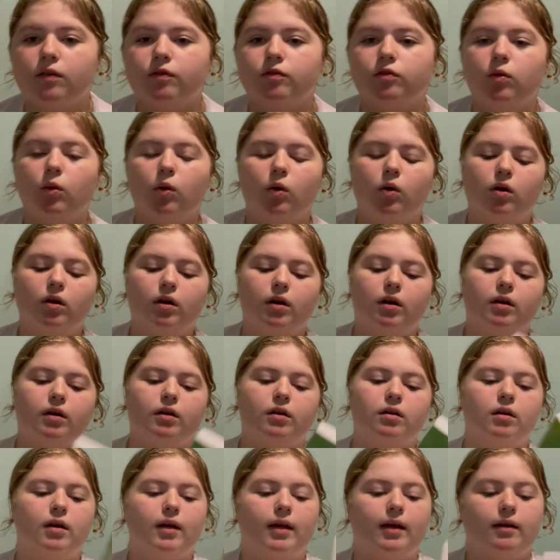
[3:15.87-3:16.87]

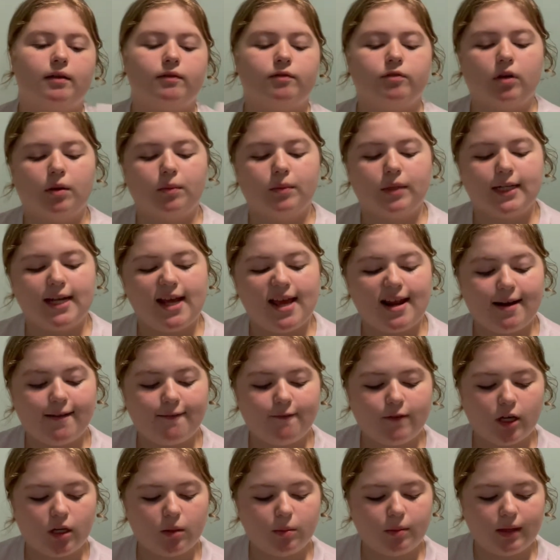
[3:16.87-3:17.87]
for from an
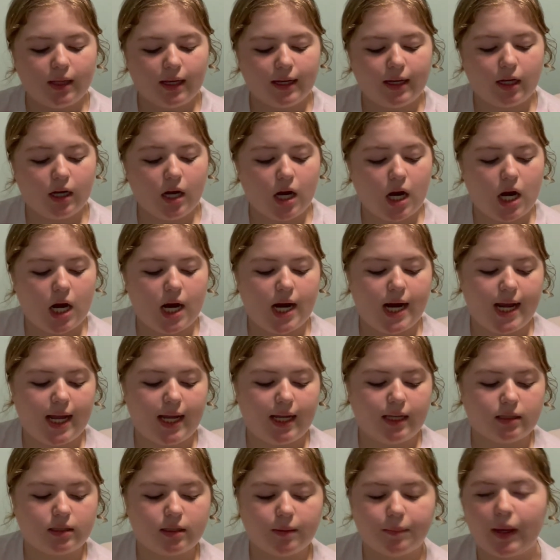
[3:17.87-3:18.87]
NFL player
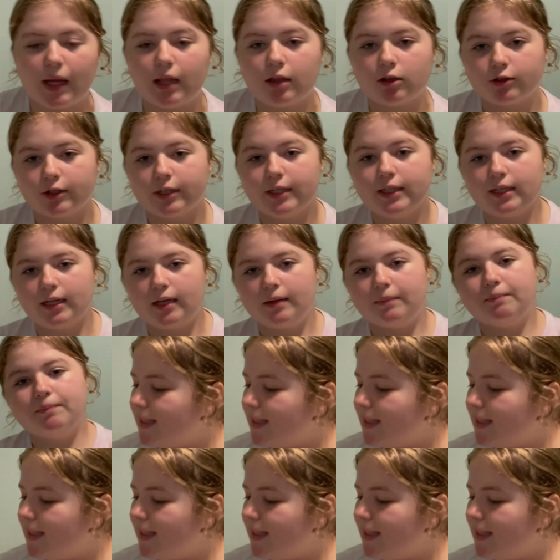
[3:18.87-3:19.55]
and a ballerina.